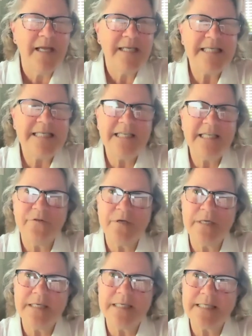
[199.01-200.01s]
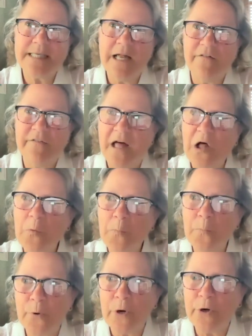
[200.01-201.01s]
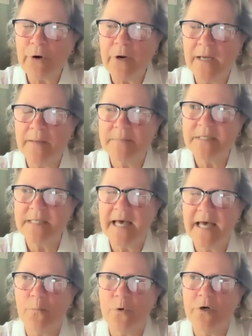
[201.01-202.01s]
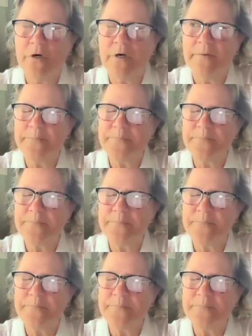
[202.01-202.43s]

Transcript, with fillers: did different self help programs that were